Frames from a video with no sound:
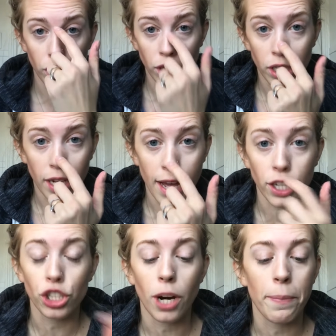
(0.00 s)
just to kind
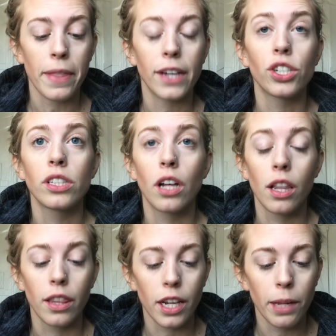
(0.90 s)
of sharpen that just a
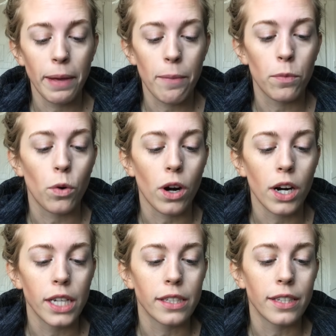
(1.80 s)
little bit
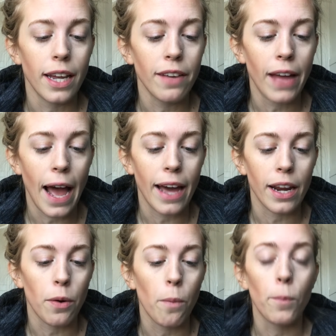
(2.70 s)
more, instead of
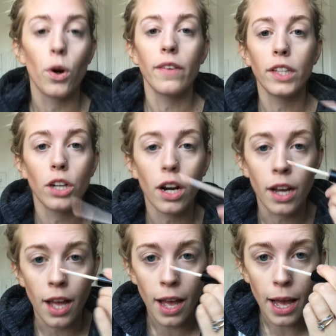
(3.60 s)
adding more of the
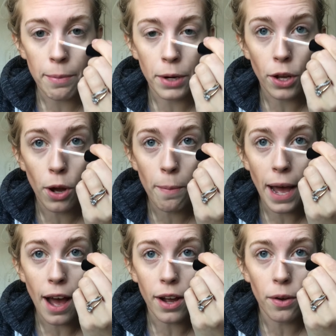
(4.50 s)
dark, I'm going to go
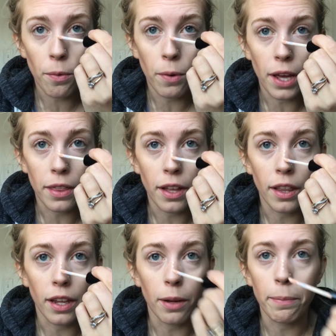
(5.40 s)
back with a
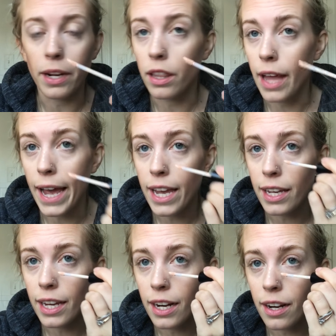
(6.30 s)
little bit of
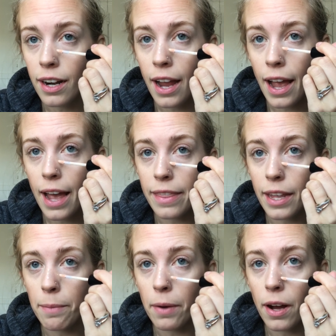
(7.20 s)
light here, and
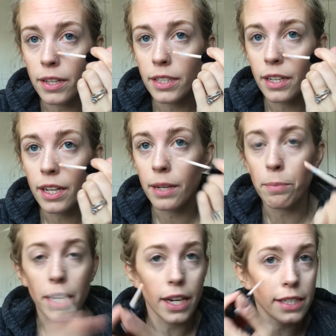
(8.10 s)
then I'm also going to
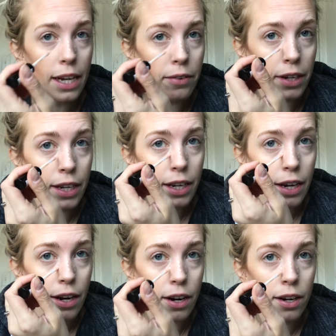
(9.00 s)
bring it down
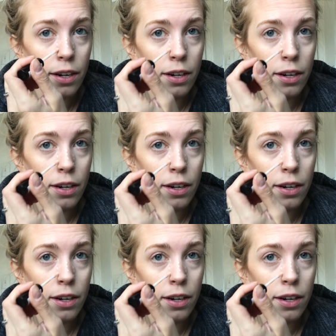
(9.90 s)
here.